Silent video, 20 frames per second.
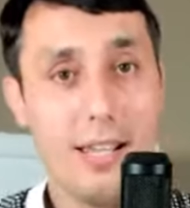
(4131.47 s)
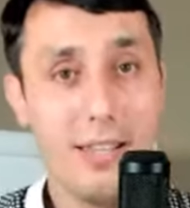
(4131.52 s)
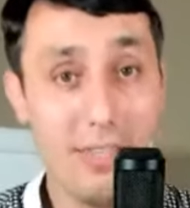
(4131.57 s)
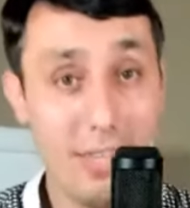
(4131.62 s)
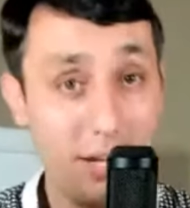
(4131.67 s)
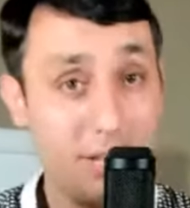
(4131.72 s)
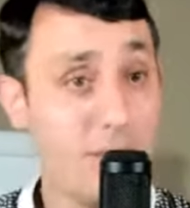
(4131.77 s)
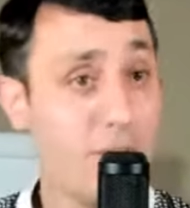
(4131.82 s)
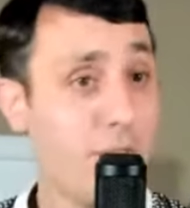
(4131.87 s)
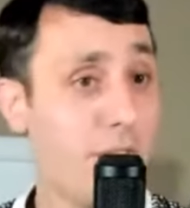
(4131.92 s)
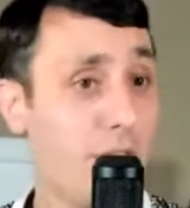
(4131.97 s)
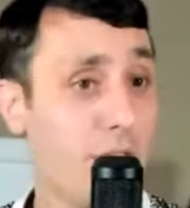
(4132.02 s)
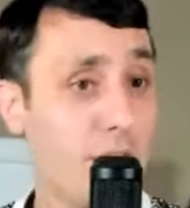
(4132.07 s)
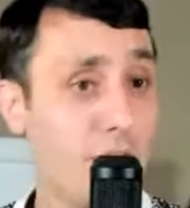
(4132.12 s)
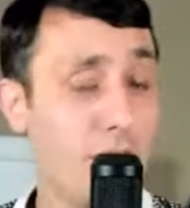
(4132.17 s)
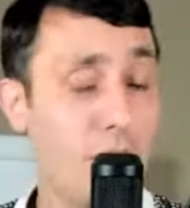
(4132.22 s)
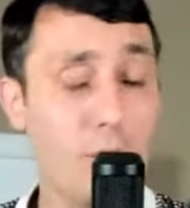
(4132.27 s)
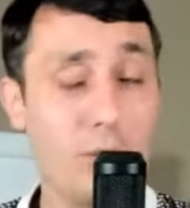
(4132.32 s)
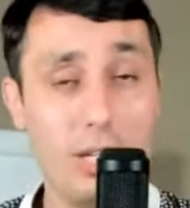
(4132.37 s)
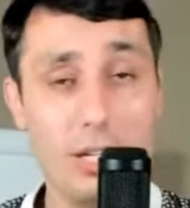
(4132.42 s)
there is a
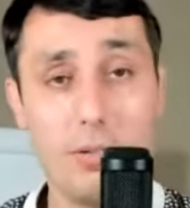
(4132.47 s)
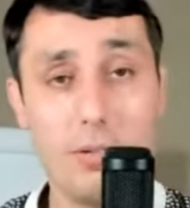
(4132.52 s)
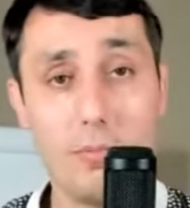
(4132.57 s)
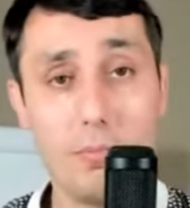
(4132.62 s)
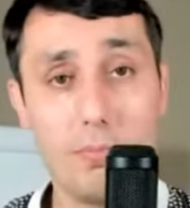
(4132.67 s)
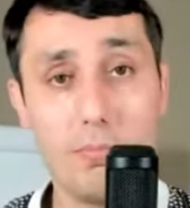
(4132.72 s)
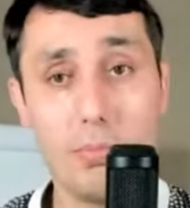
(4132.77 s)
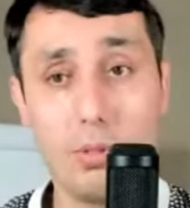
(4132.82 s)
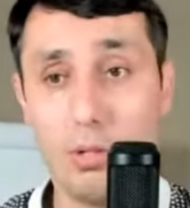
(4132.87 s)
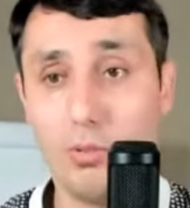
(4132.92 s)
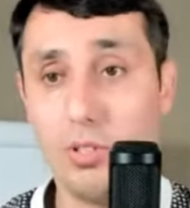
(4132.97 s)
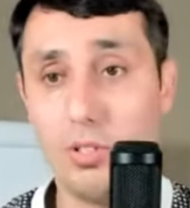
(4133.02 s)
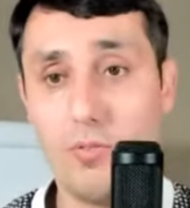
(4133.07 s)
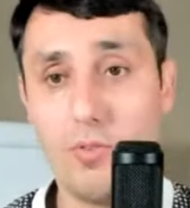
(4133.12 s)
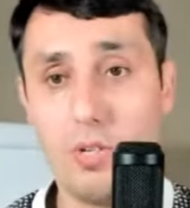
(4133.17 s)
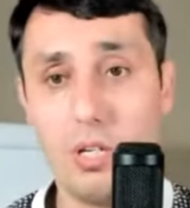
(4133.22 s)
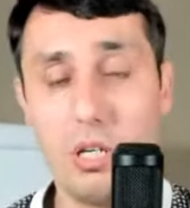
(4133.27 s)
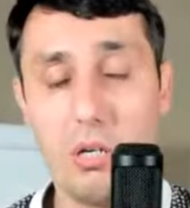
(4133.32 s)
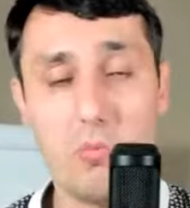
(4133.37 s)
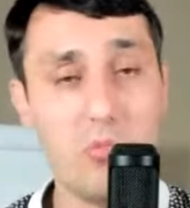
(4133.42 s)
you know link below this
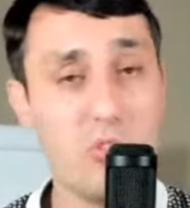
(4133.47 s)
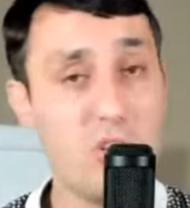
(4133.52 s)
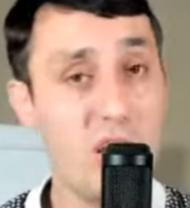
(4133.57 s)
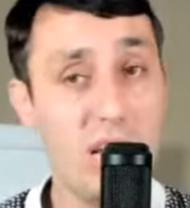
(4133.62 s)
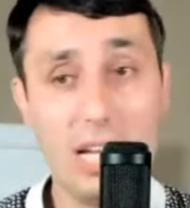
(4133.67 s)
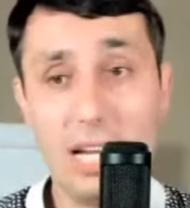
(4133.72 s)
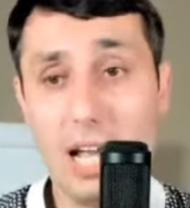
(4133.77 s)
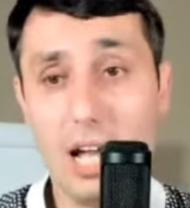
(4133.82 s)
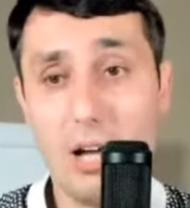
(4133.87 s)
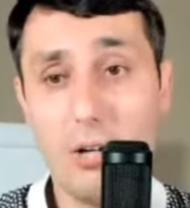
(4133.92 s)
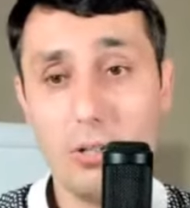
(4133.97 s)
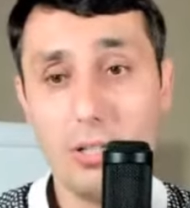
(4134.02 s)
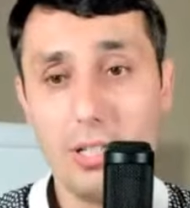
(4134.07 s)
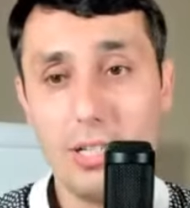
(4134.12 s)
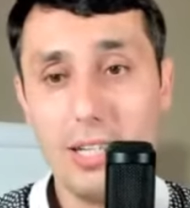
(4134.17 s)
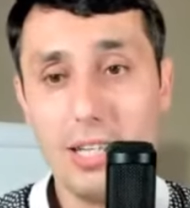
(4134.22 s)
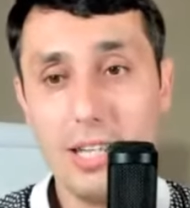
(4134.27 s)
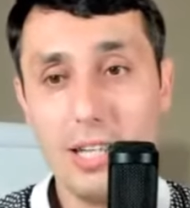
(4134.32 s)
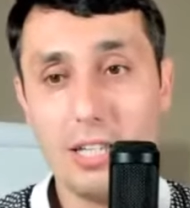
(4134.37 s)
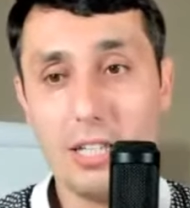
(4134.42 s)
video check it out
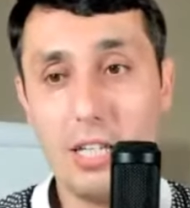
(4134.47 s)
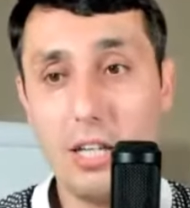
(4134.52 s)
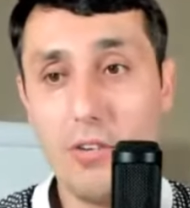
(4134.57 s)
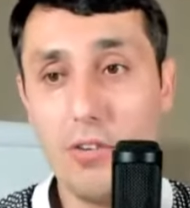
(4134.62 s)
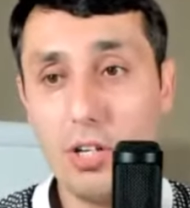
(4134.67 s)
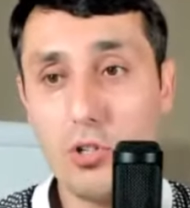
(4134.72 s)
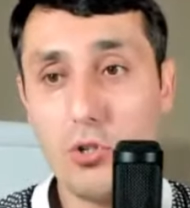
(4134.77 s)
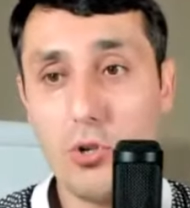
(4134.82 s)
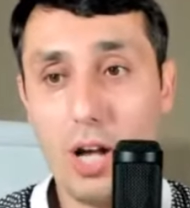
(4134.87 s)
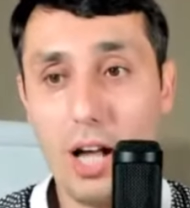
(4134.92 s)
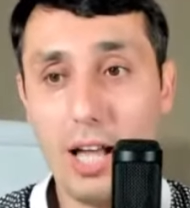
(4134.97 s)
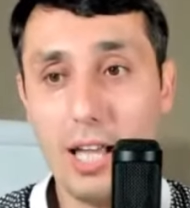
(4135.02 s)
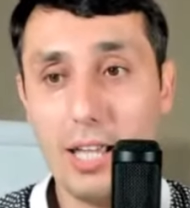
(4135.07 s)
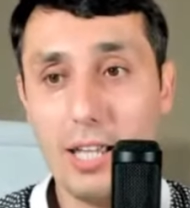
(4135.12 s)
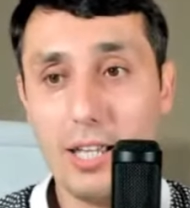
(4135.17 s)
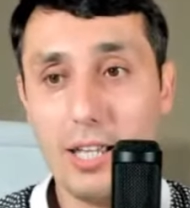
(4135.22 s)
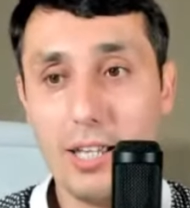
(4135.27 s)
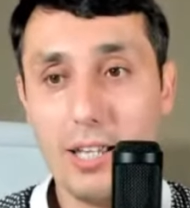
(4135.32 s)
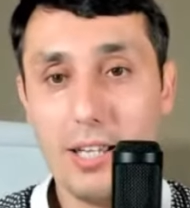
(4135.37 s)
give it a try